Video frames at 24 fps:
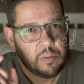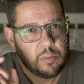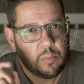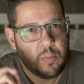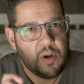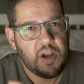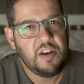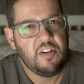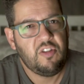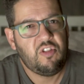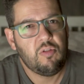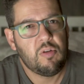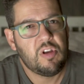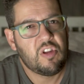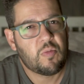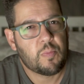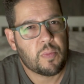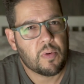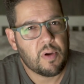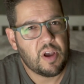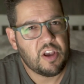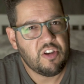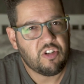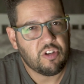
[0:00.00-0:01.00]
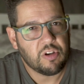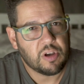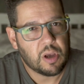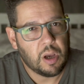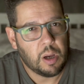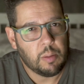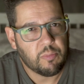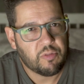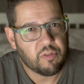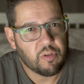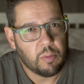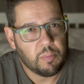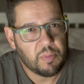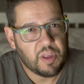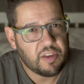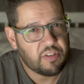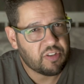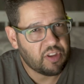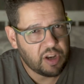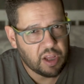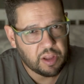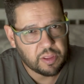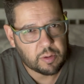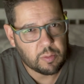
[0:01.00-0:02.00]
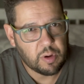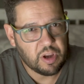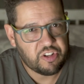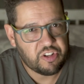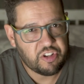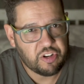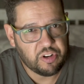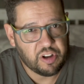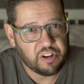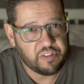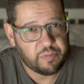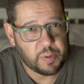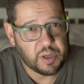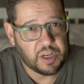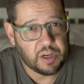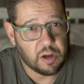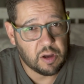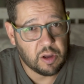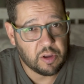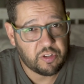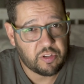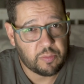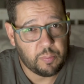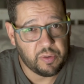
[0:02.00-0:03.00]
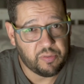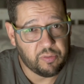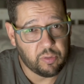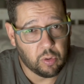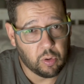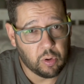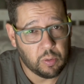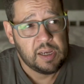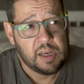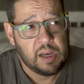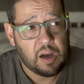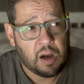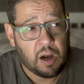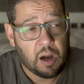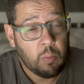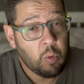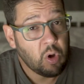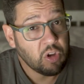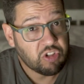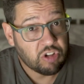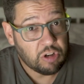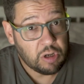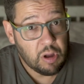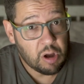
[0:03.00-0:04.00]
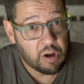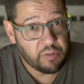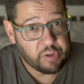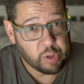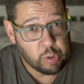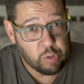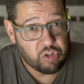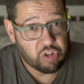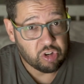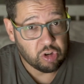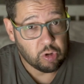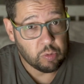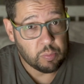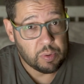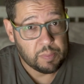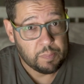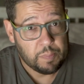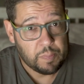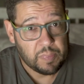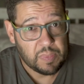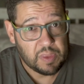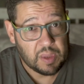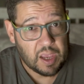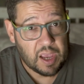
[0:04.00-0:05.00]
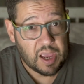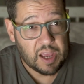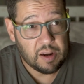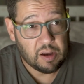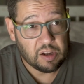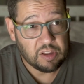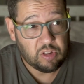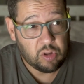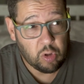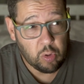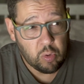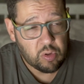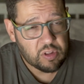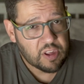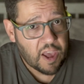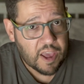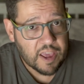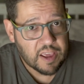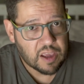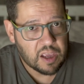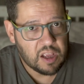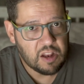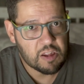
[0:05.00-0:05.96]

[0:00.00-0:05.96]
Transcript: Where does your inspiration come from? That's another question I've been asked before. I watch a lot of YouTube, and I do take